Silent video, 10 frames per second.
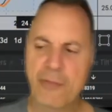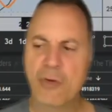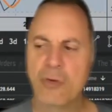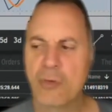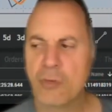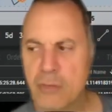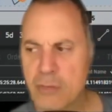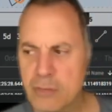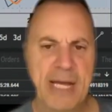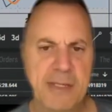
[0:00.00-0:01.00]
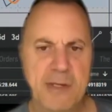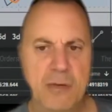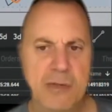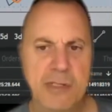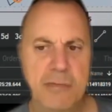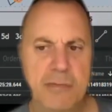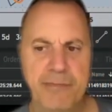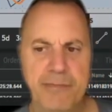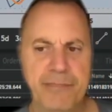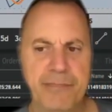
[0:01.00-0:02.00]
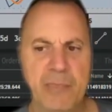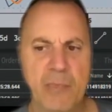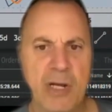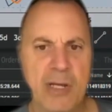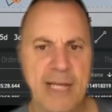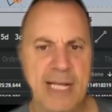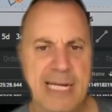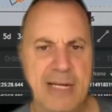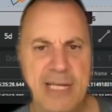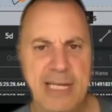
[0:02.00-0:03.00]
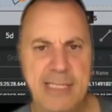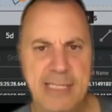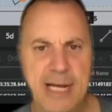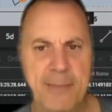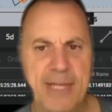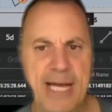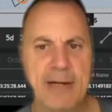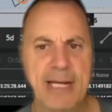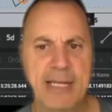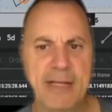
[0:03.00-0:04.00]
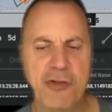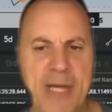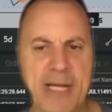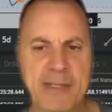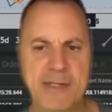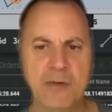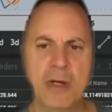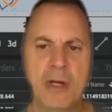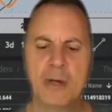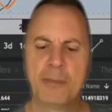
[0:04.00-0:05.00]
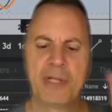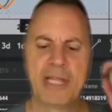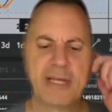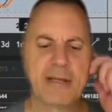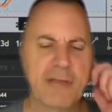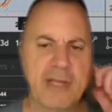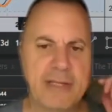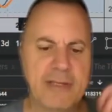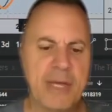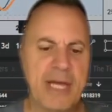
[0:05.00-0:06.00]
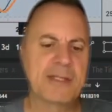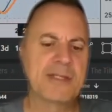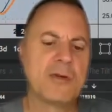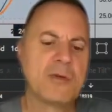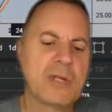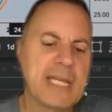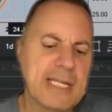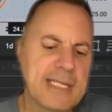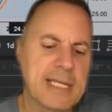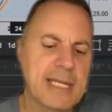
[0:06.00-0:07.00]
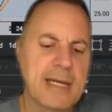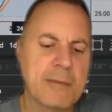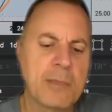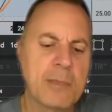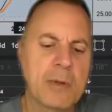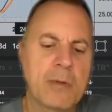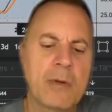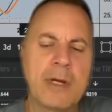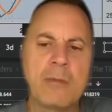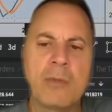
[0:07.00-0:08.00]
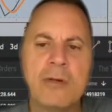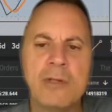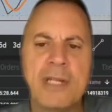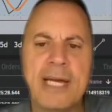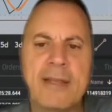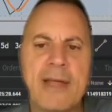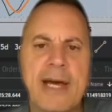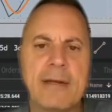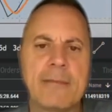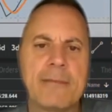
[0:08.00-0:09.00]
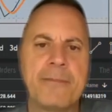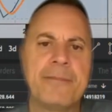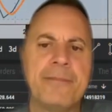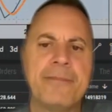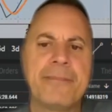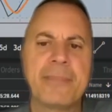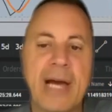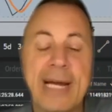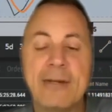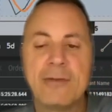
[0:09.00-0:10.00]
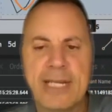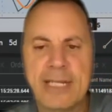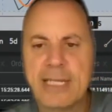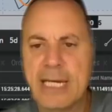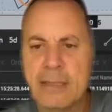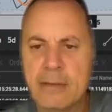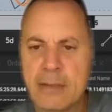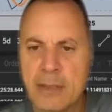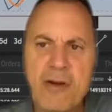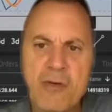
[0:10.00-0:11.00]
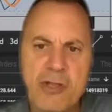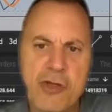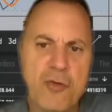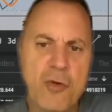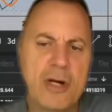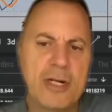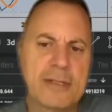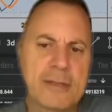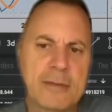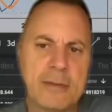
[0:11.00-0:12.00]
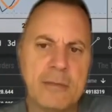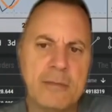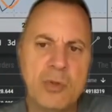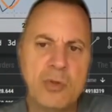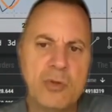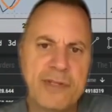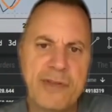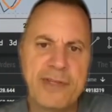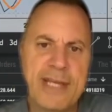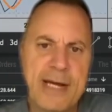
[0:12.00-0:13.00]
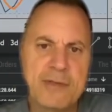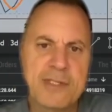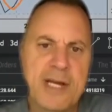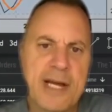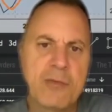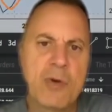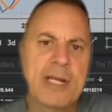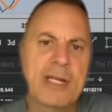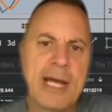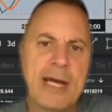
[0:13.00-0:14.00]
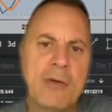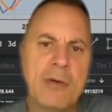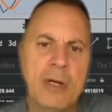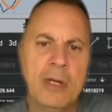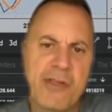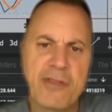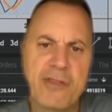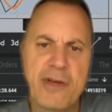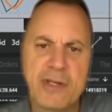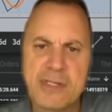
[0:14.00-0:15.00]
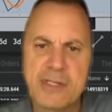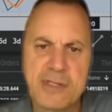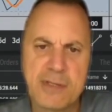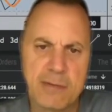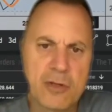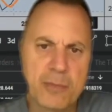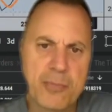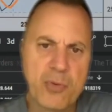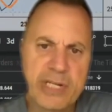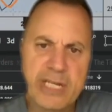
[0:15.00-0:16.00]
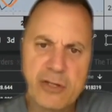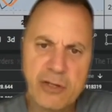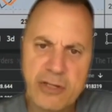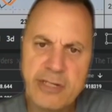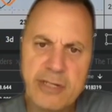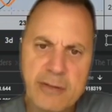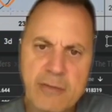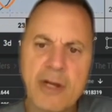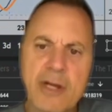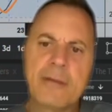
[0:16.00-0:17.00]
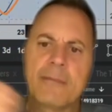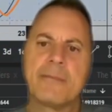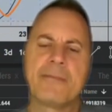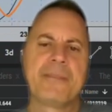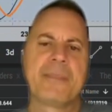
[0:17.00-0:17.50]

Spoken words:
through demand zones, right? And that's how you get stopped out at demand zone, playing the demand zone guessing game, right? We don't like that. I don't like that. Very strong move to the downside right now. This does look pretty good, right?